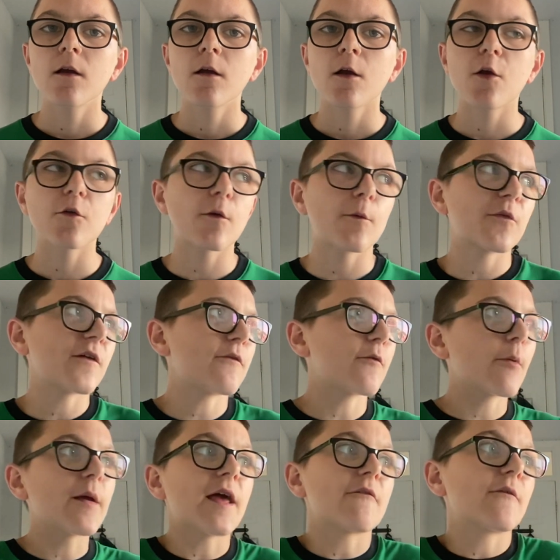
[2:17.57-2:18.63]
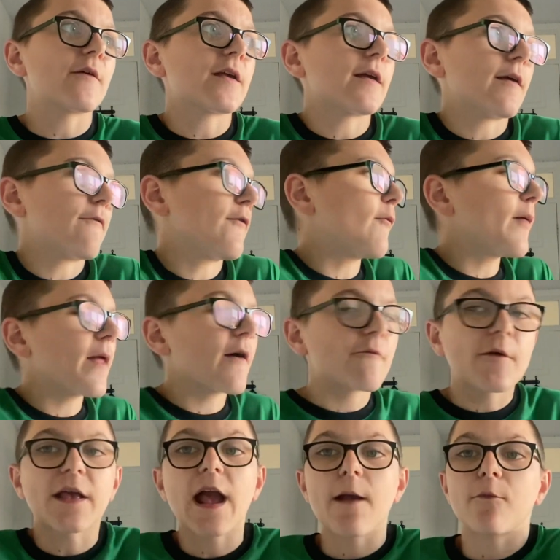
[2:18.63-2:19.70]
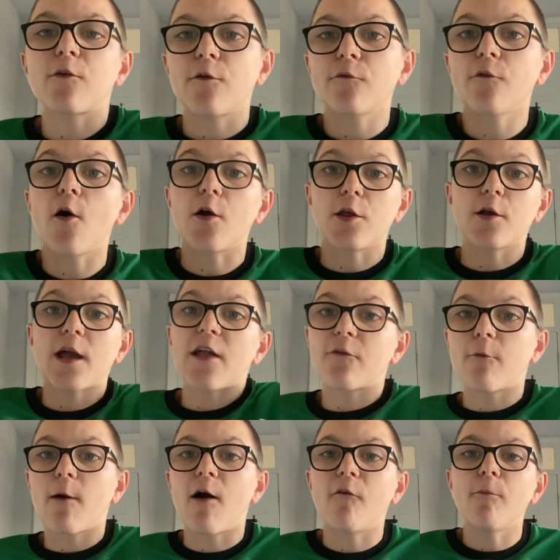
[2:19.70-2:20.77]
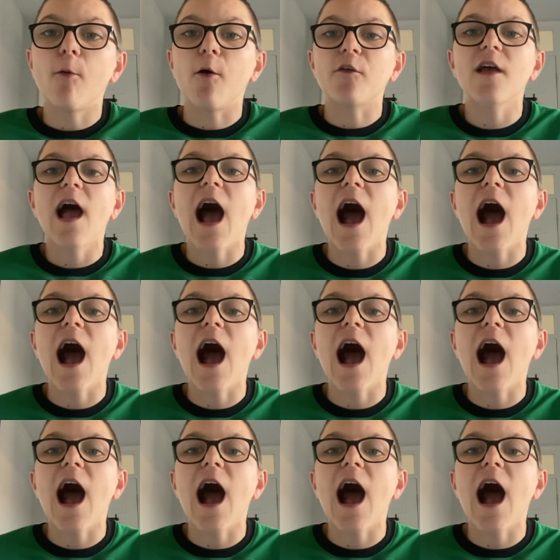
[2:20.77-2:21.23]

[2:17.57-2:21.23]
because obviously if you win every game so far, you get 12 points.